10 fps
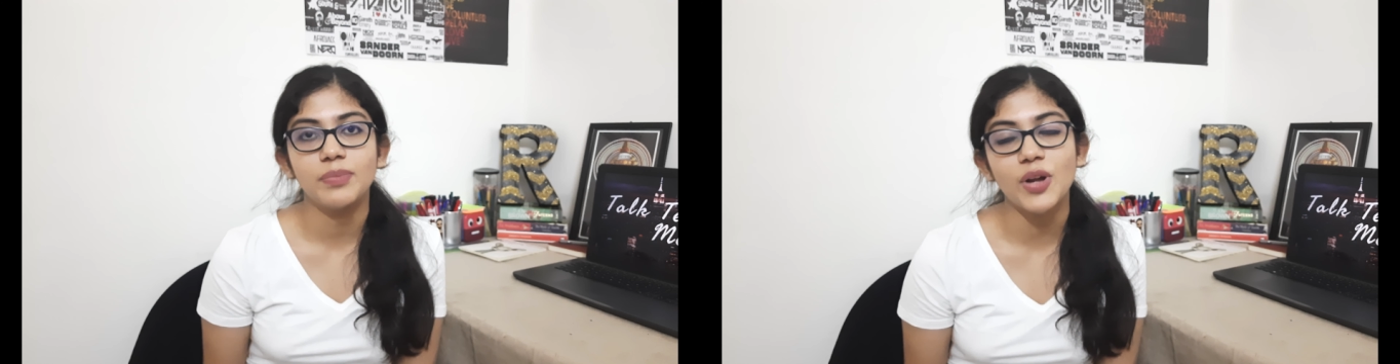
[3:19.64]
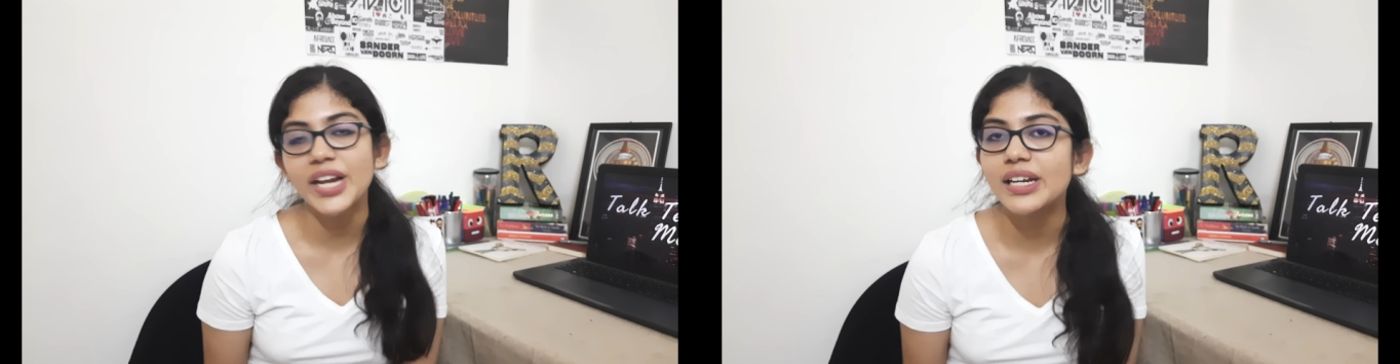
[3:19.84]

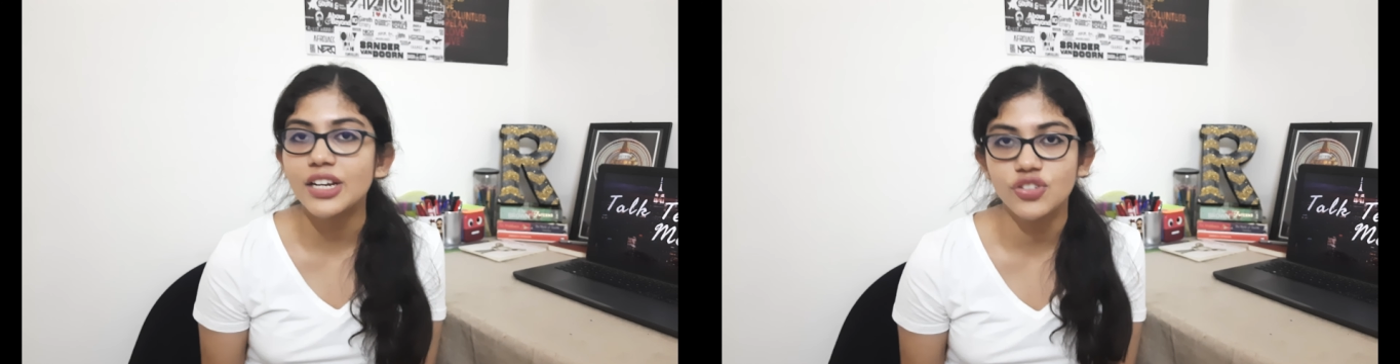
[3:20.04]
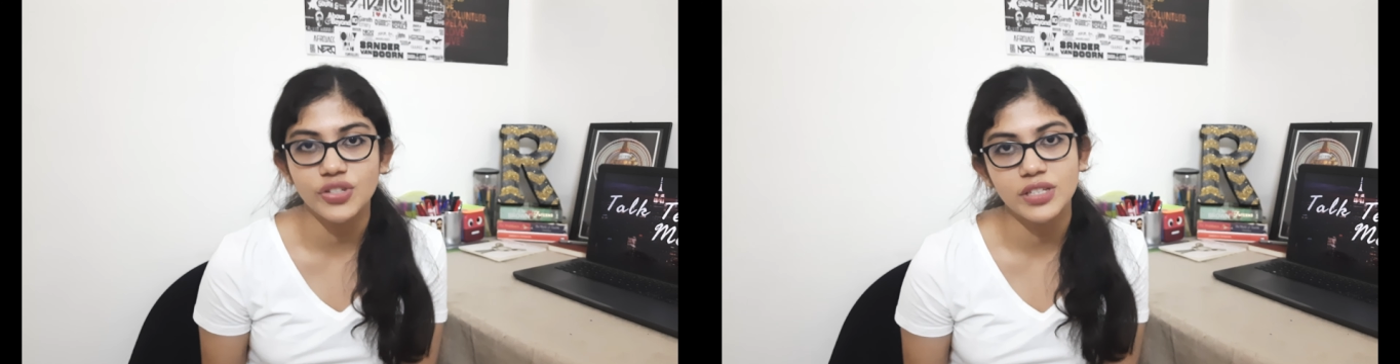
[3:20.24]

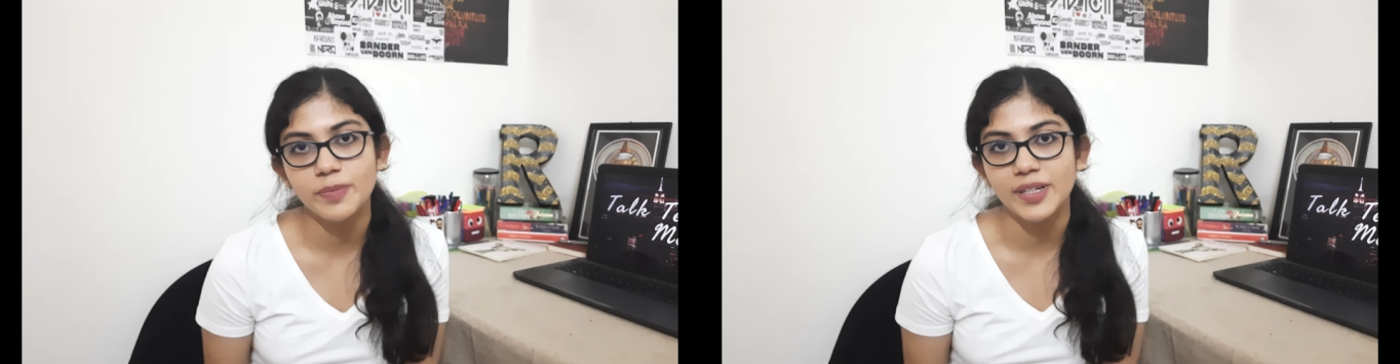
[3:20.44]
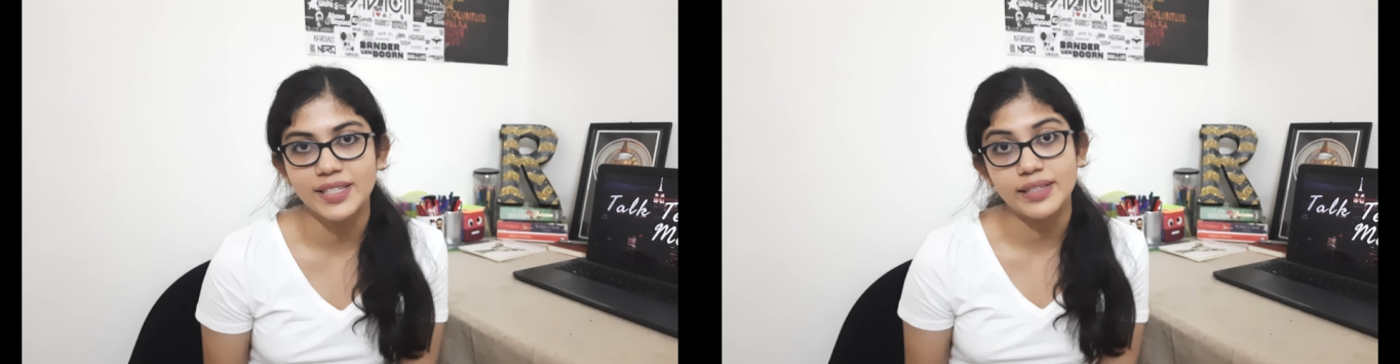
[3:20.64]
intelligence
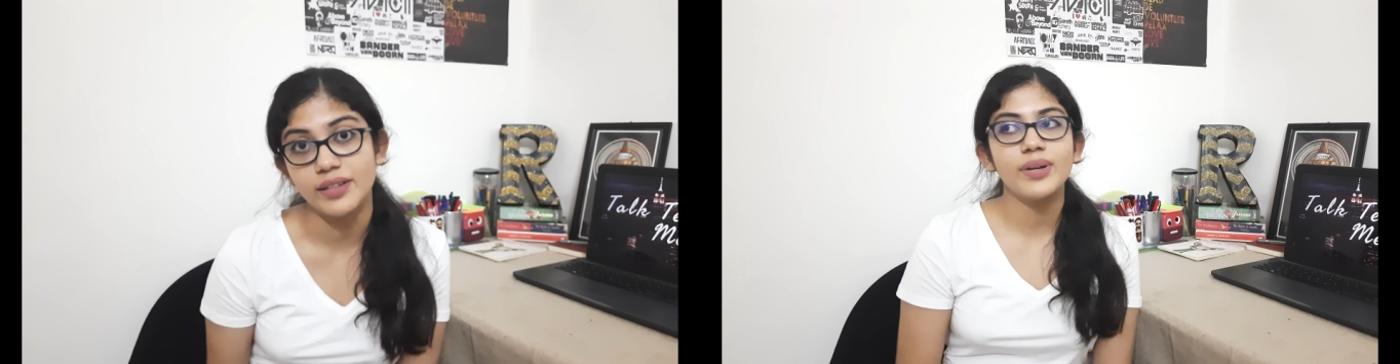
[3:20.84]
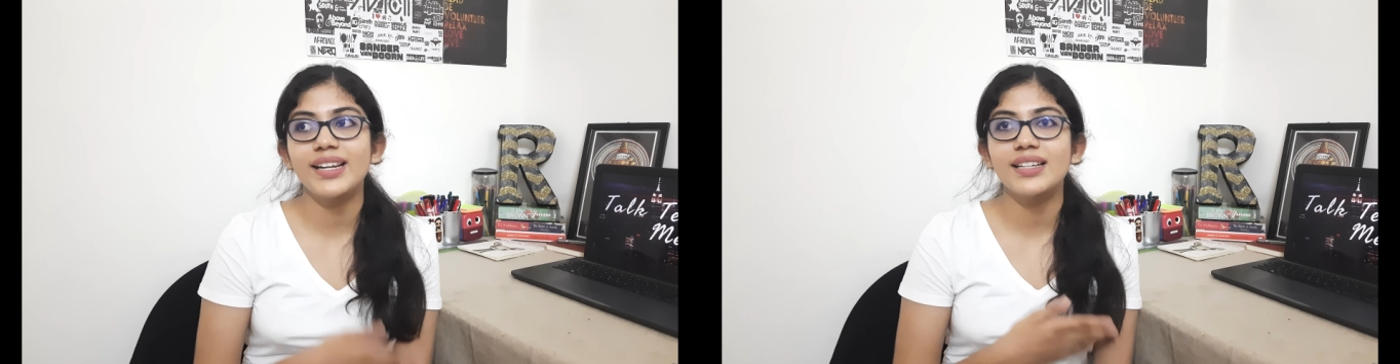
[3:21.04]

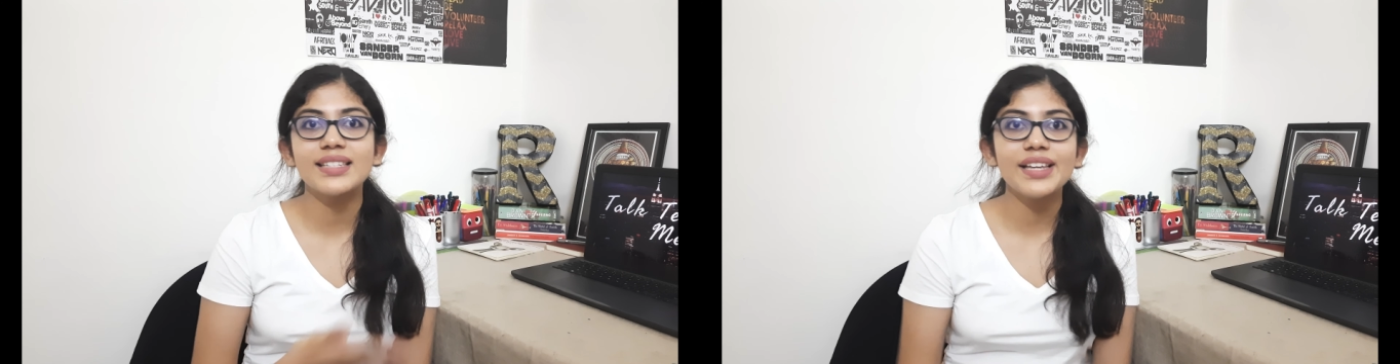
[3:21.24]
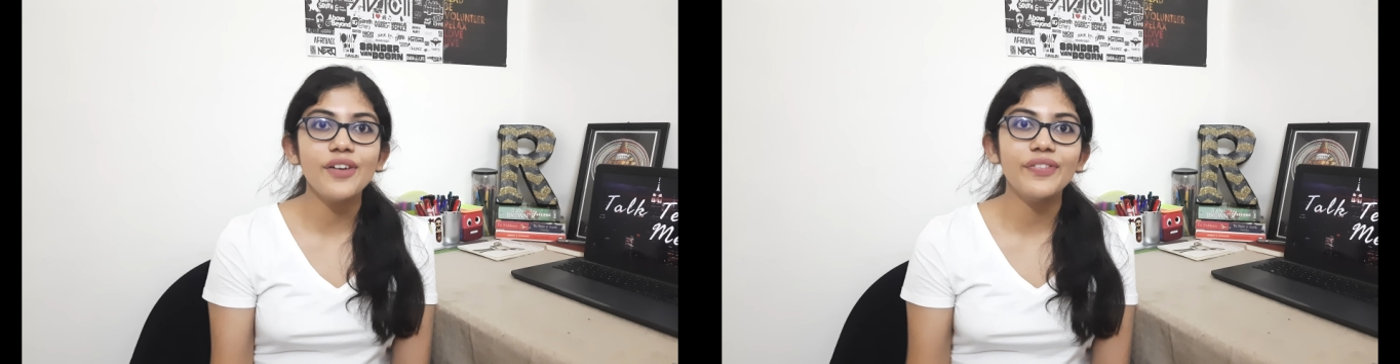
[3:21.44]
personnel. In a
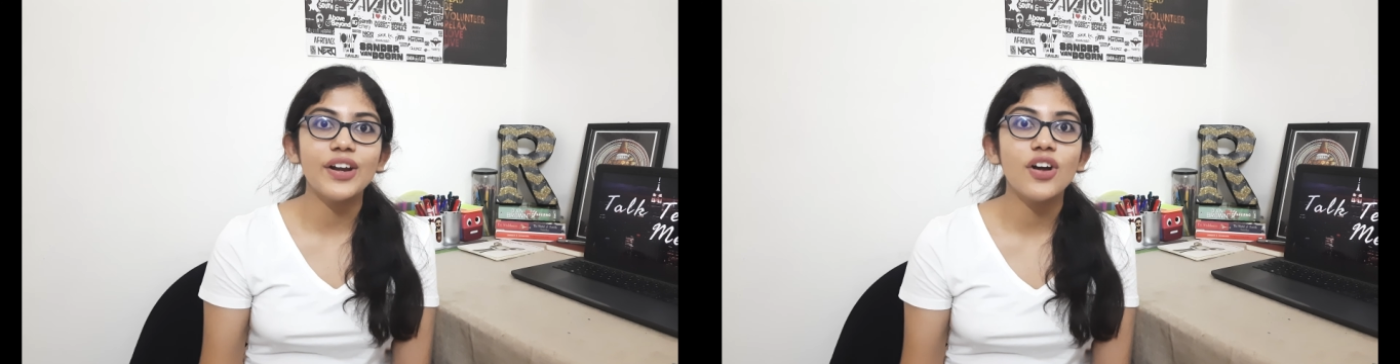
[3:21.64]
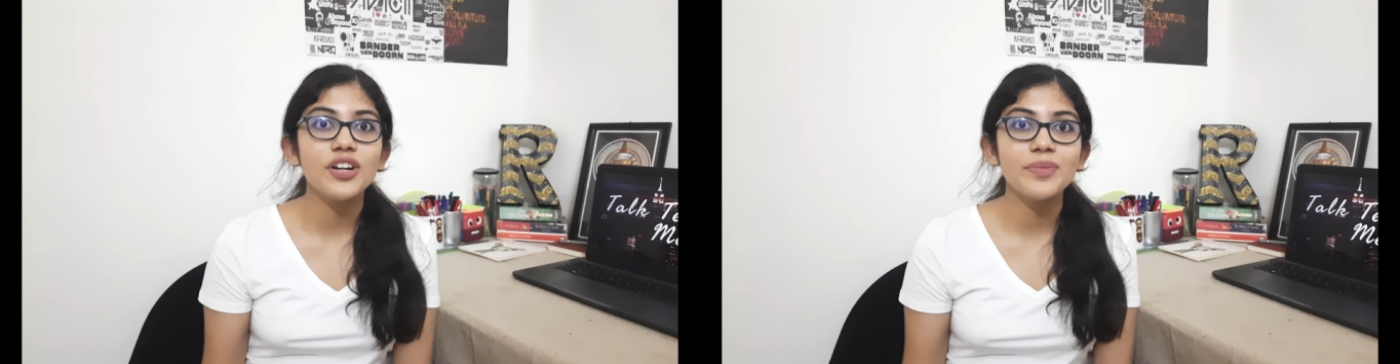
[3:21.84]
sea of
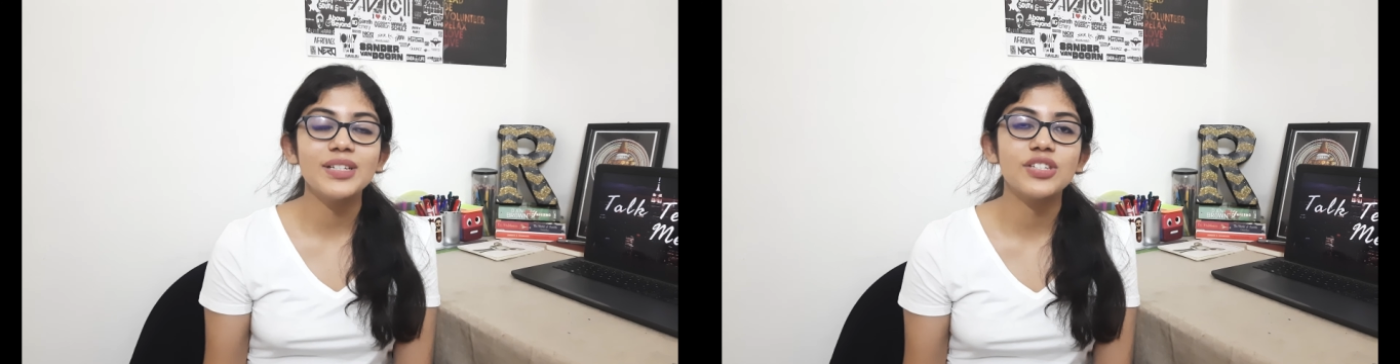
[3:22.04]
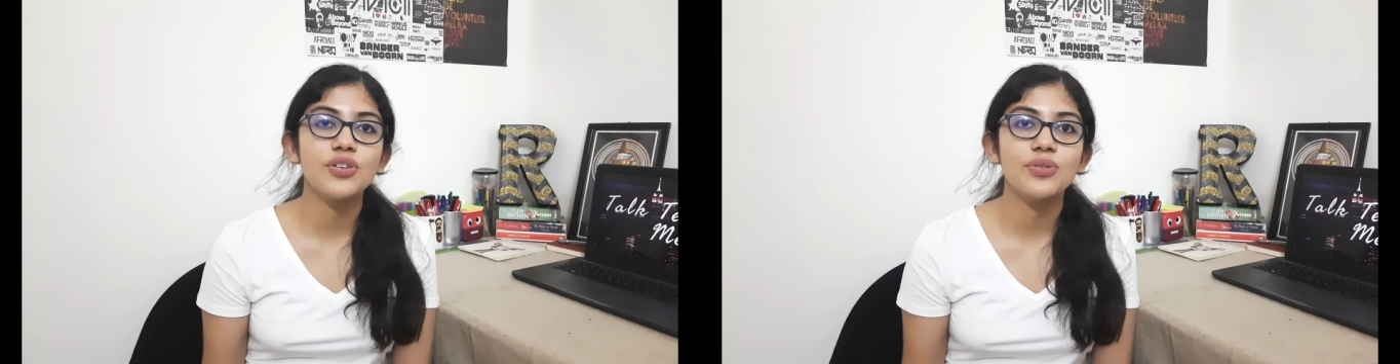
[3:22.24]

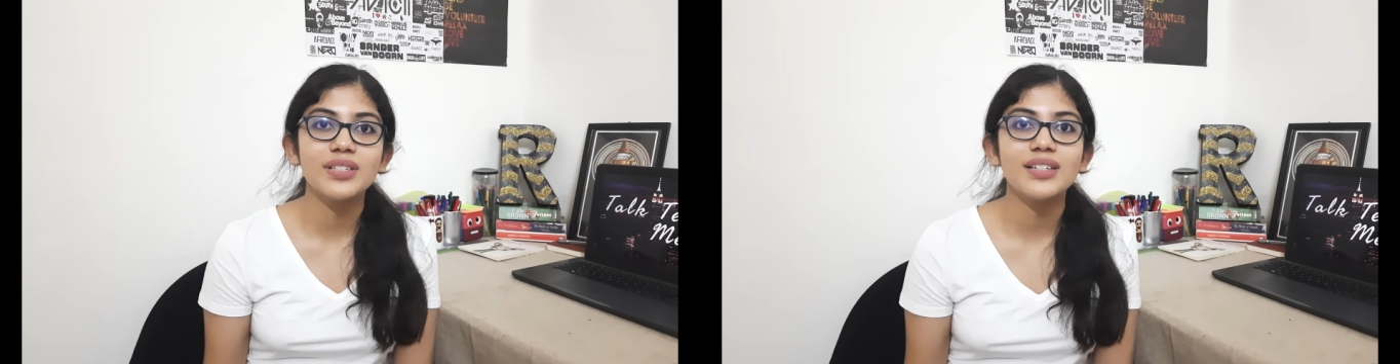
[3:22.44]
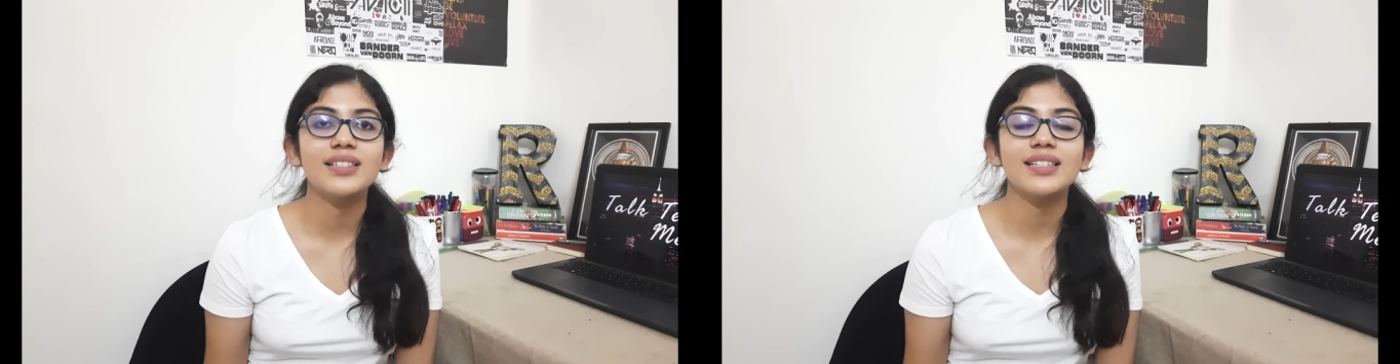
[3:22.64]
anonymous users,